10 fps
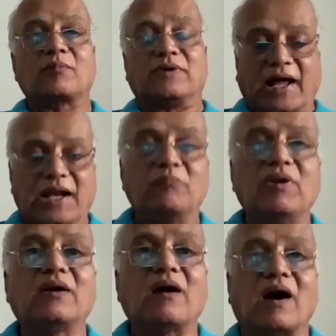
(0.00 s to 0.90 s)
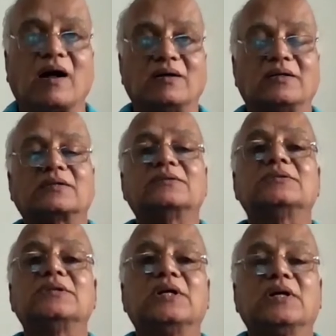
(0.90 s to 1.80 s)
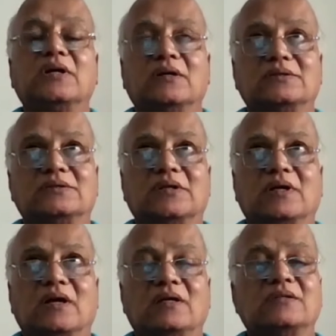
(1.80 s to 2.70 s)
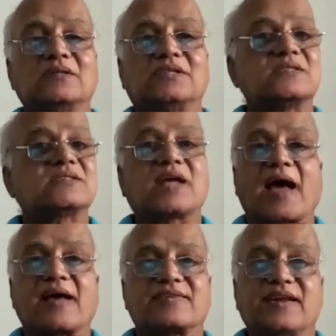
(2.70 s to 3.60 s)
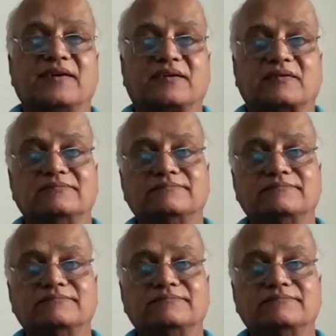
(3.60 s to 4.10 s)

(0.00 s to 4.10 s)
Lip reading: dynamic art is a just accident.